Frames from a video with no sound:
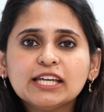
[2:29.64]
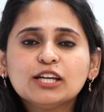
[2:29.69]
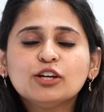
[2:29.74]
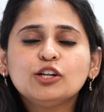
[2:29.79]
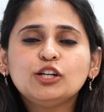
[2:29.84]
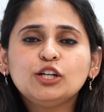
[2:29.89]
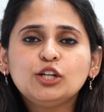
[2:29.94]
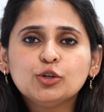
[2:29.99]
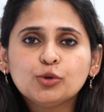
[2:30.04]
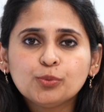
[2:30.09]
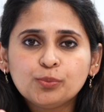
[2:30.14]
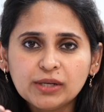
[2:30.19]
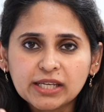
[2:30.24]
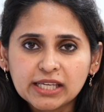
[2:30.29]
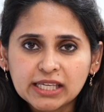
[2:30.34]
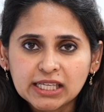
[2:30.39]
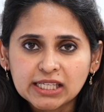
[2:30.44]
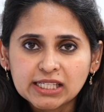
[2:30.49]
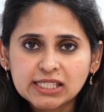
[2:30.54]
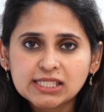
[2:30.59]
good
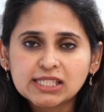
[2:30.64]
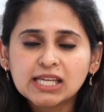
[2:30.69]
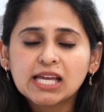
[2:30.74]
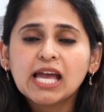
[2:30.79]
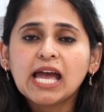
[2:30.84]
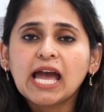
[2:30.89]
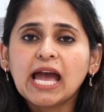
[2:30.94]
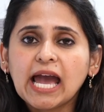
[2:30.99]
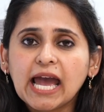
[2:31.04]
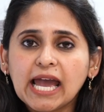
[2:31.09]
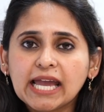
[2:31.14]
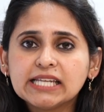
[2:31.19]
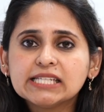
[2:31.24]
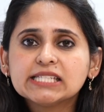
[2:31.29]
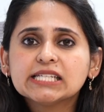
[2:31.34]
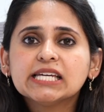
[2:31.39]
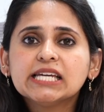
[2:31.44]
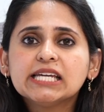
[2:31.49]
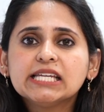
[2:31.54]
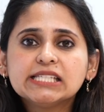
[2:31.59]
lubricant and
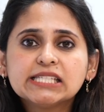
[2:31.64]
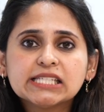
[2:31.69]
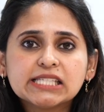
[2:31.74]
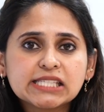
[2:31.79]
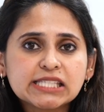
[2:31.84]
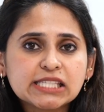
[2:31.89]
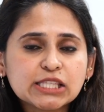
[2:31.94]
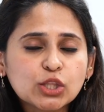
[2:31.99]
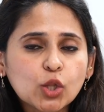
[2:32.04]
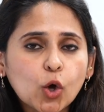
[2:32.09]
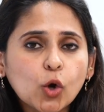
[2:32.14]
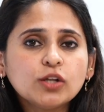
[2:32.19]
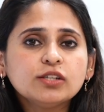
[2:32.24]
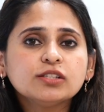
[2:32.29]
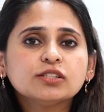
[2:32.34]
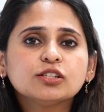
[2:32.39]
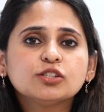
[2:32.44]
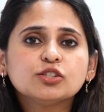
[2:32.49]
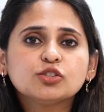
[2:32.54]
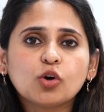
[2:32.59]
it is not
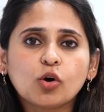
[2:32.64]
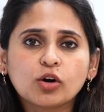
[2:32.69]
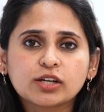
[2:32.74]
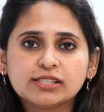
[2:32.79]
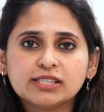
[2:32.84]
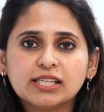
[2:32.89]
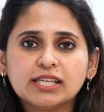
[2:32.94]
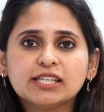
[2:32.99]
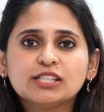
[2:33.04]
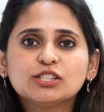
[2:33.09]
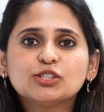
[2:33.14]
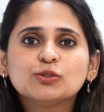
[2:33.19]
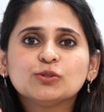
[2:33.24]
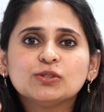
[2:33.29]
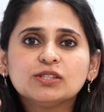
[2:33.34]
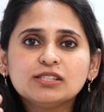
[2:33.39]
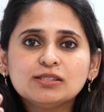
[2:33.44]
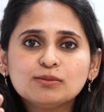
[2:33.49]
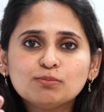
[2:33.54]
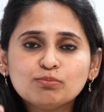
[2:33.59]
toxic to
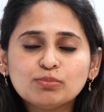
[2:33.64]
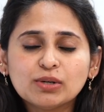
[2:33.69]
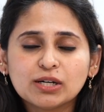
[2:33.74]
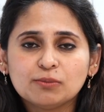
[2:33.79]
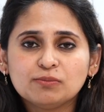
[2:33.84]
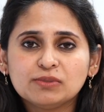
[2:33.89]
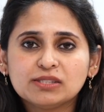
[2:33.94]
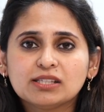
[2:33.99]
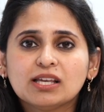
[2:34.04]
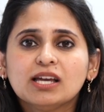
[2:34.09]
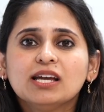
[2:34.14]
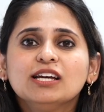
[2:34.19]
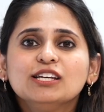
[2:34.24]
the sperms.